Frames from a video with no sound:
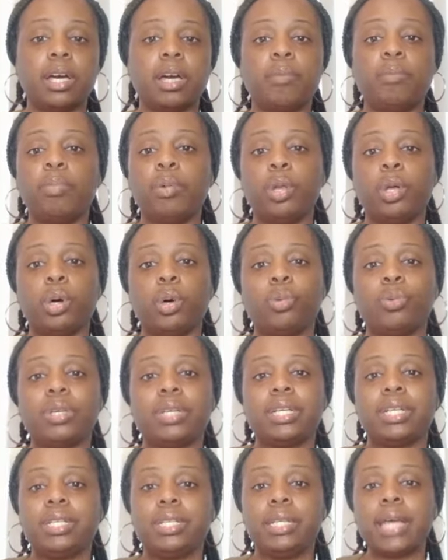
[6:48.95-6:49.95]
upload
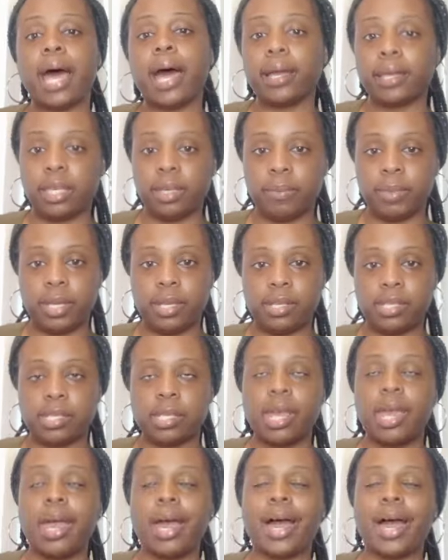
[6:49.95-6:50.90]
documents.